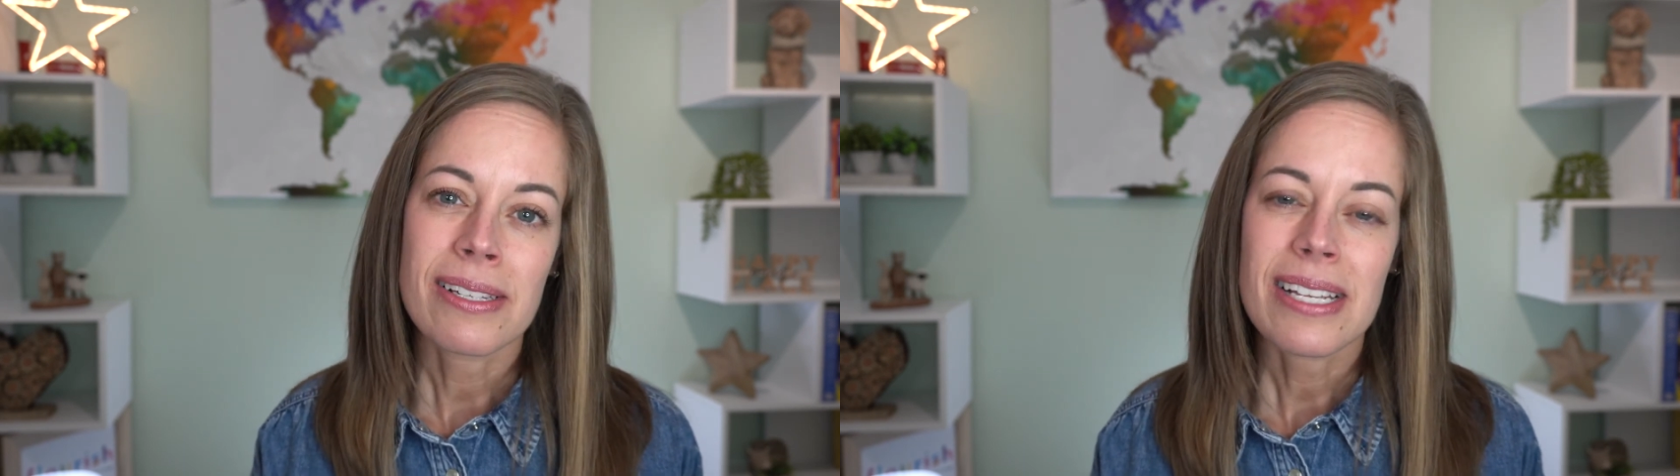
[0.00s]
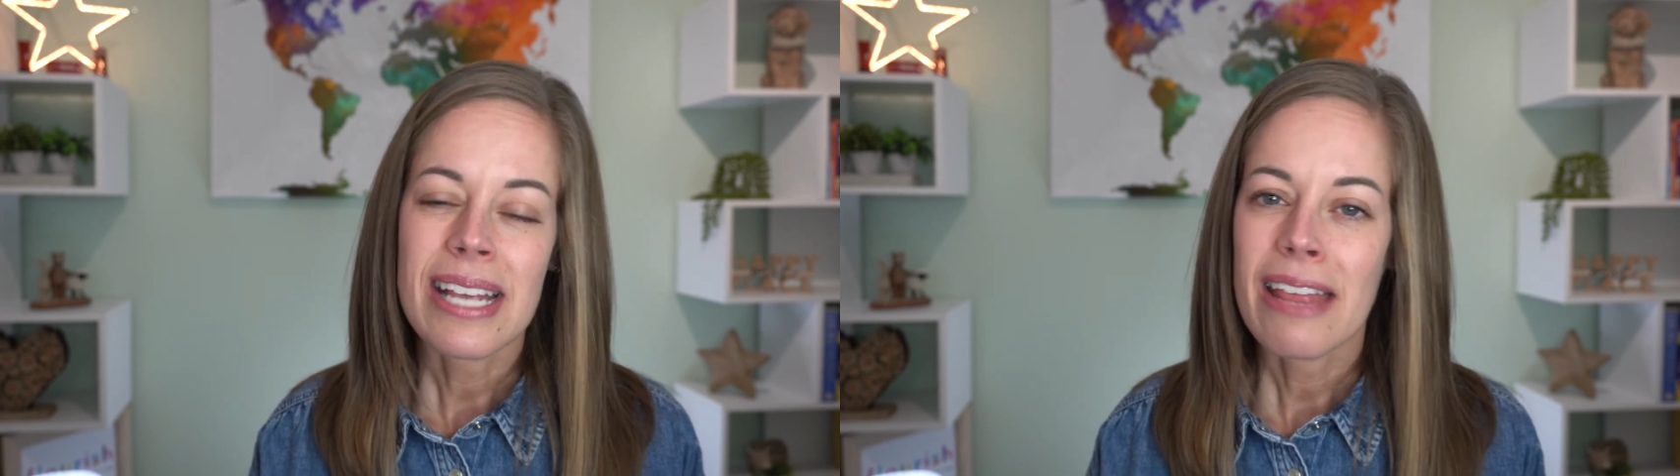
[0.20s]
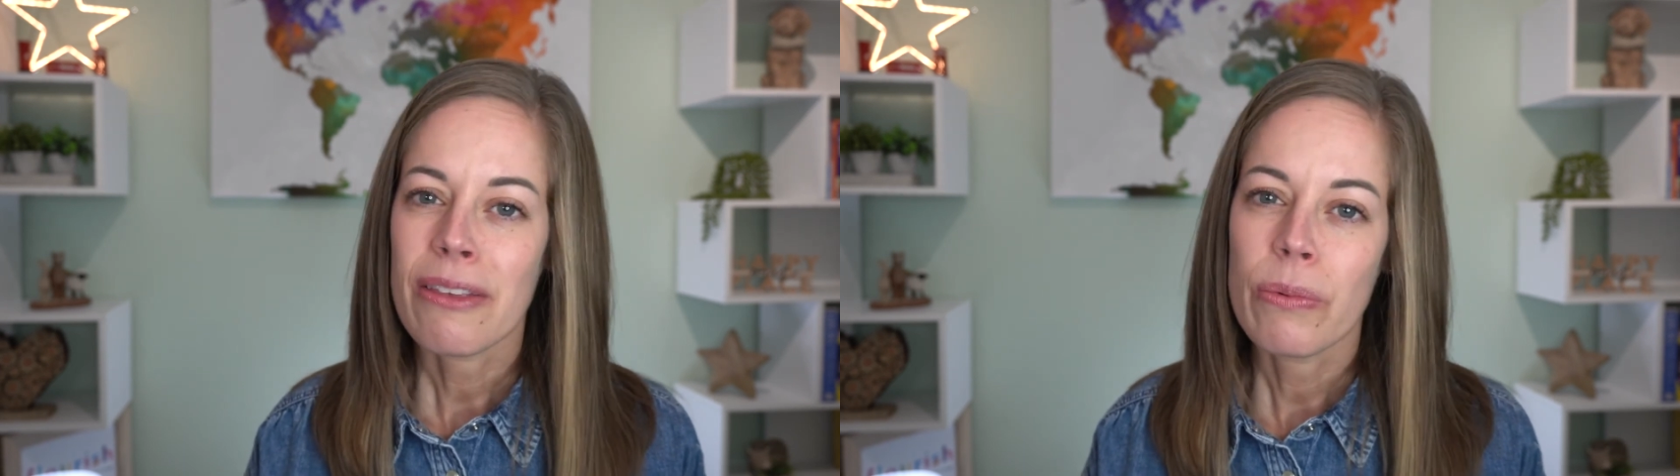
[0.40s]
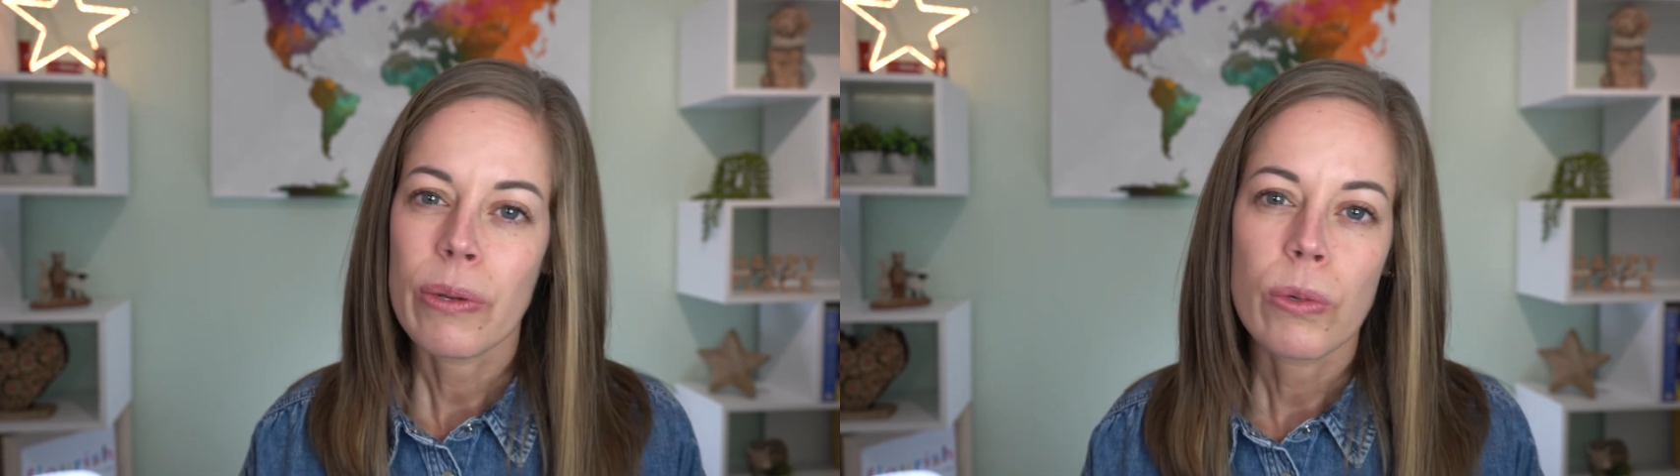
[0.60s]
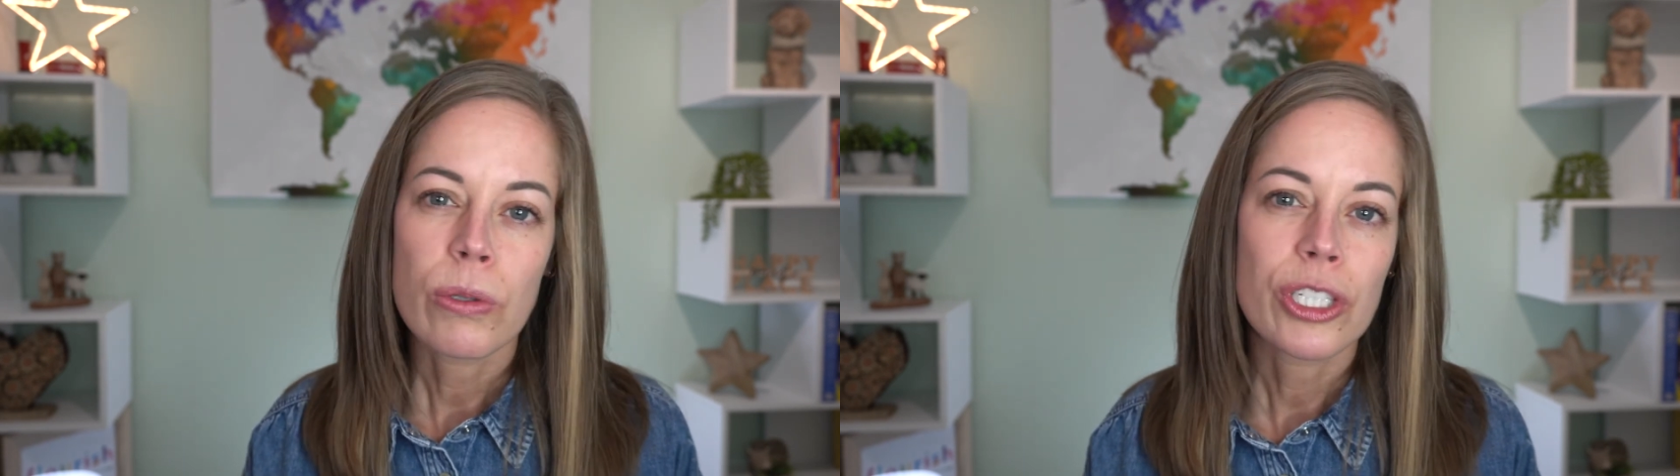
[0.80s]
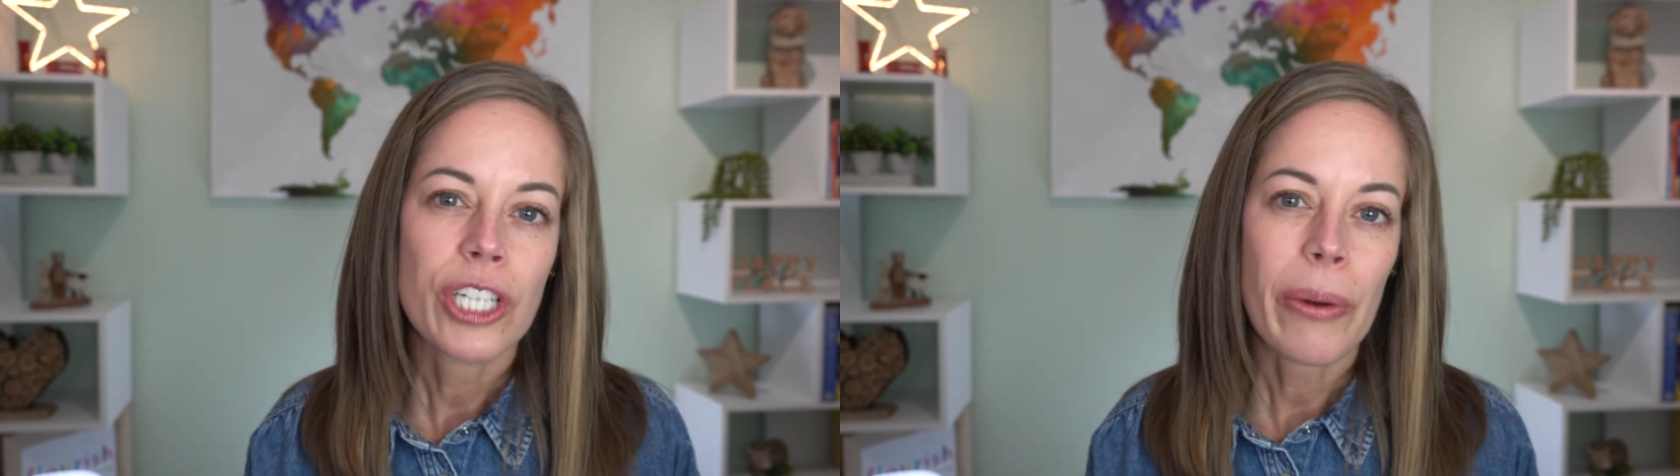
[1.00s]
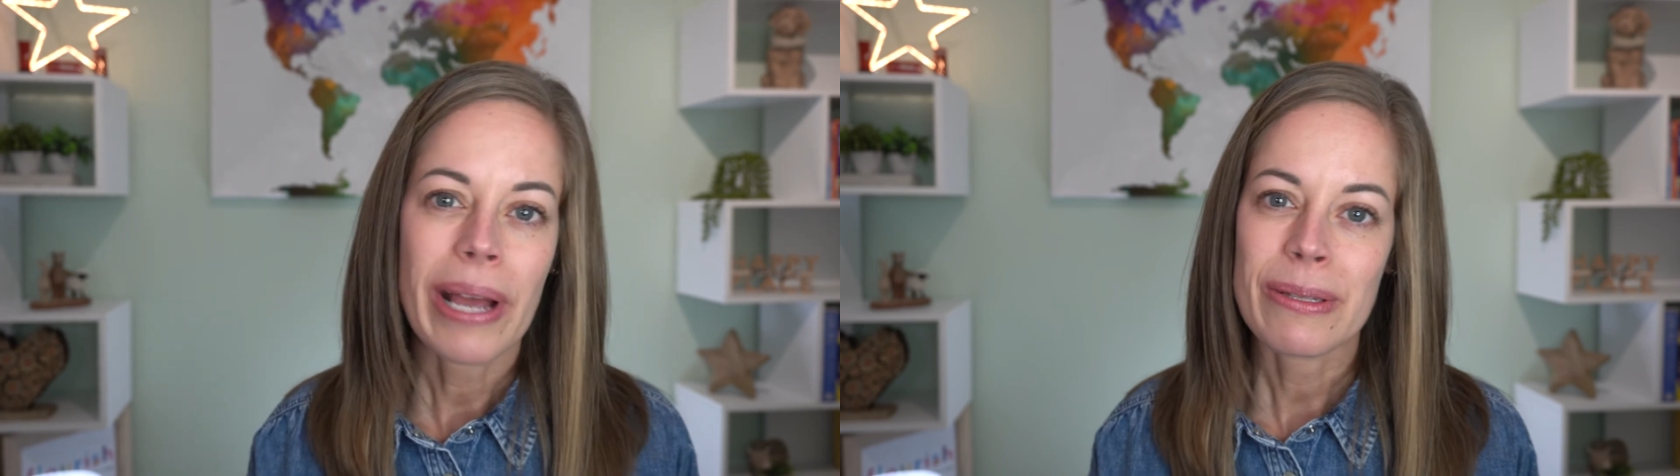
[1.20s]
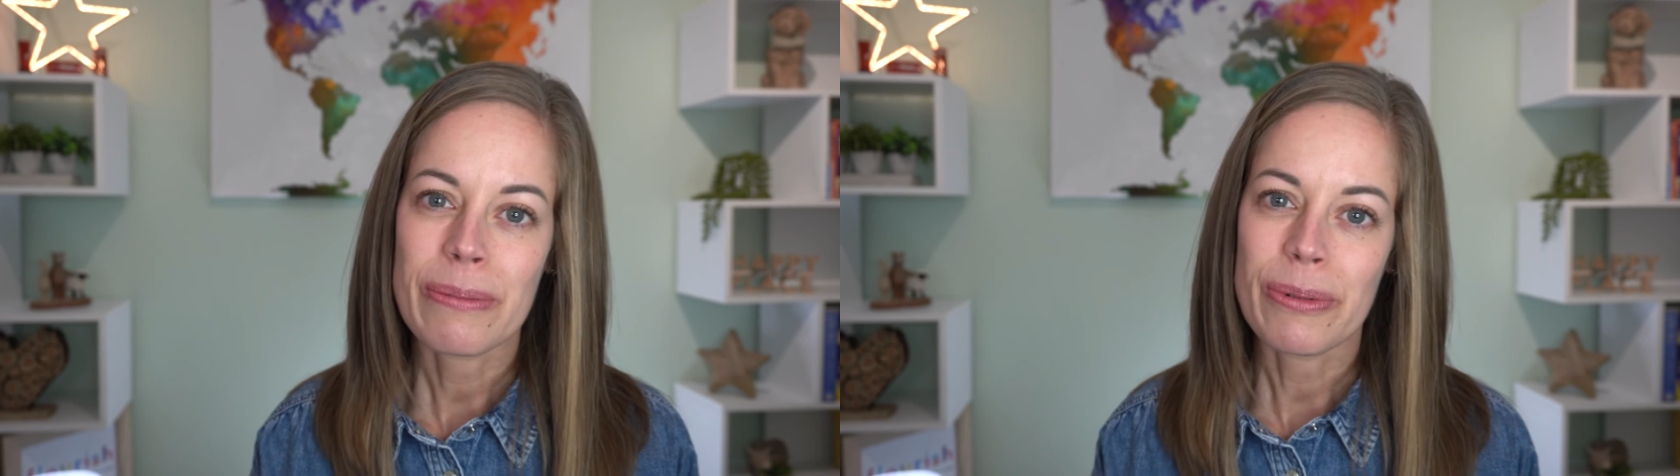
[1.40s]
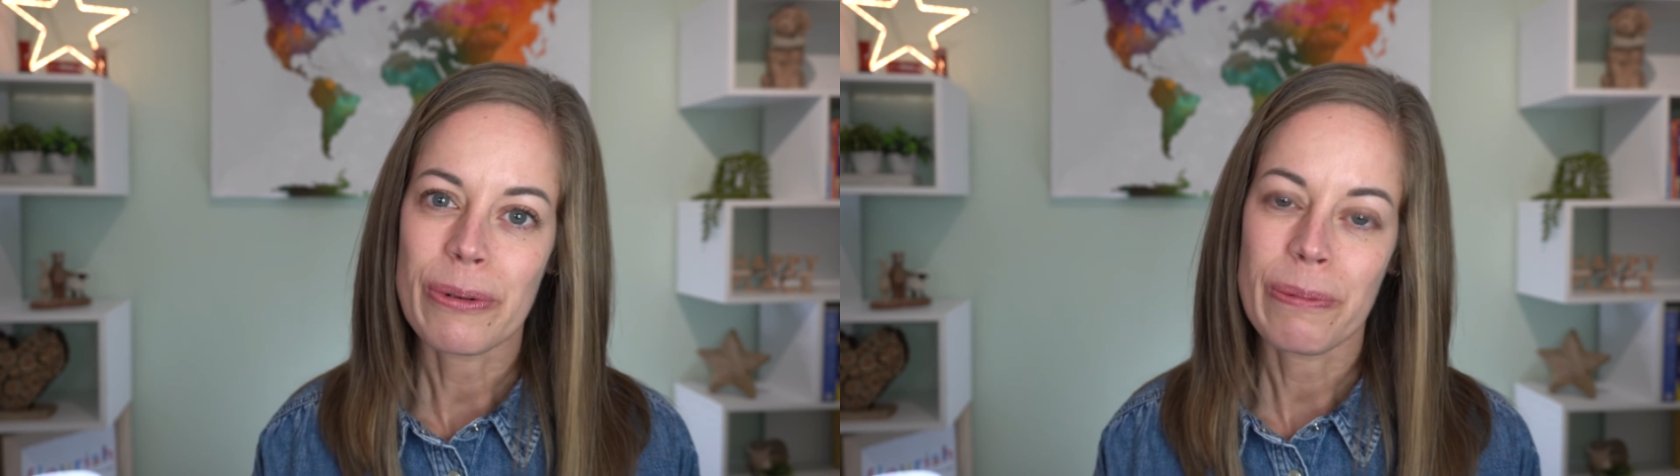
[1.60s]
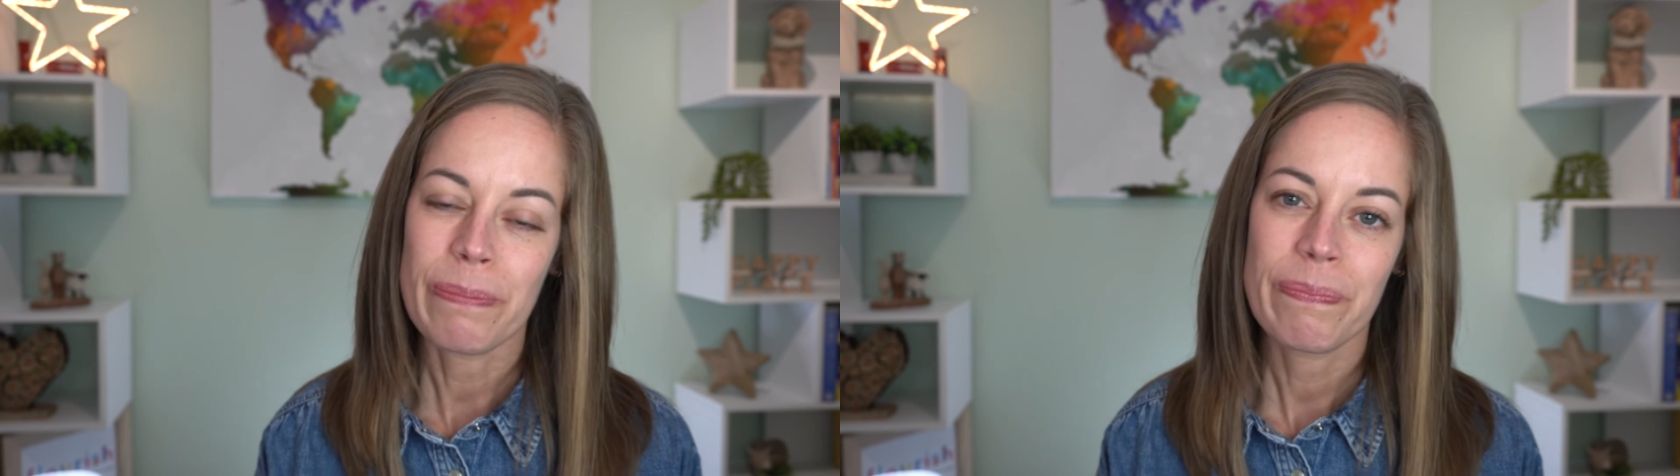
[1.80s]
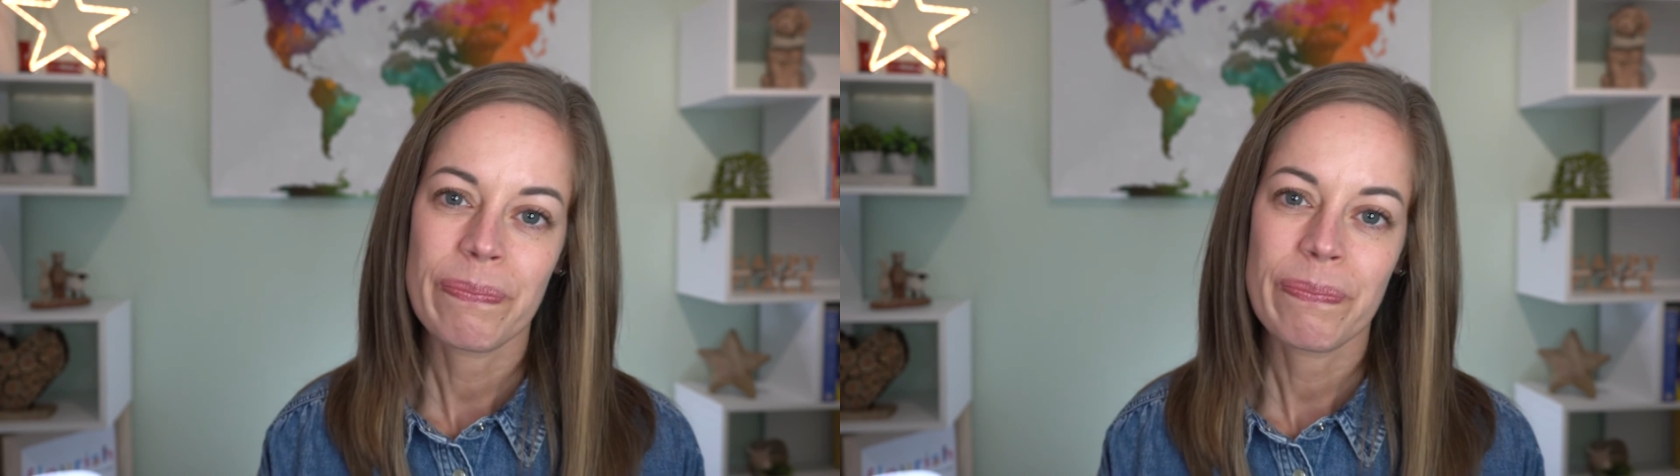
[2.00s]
and together we will show our support.